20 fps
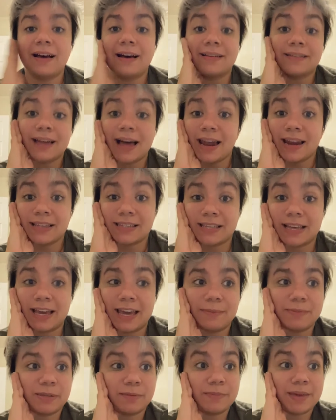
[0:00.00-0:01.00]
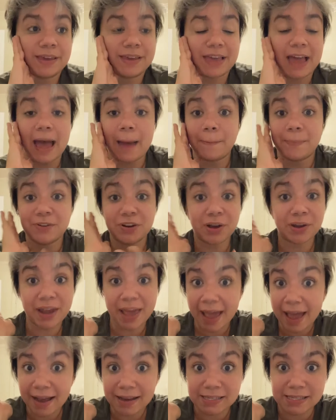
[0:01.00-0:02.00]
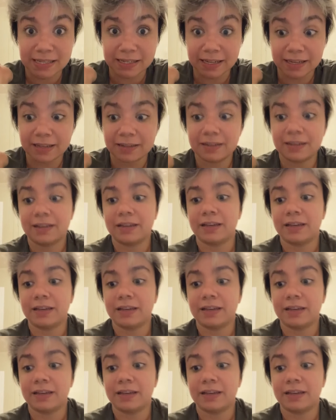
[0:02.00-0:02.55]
A lot of times it may happen on accident,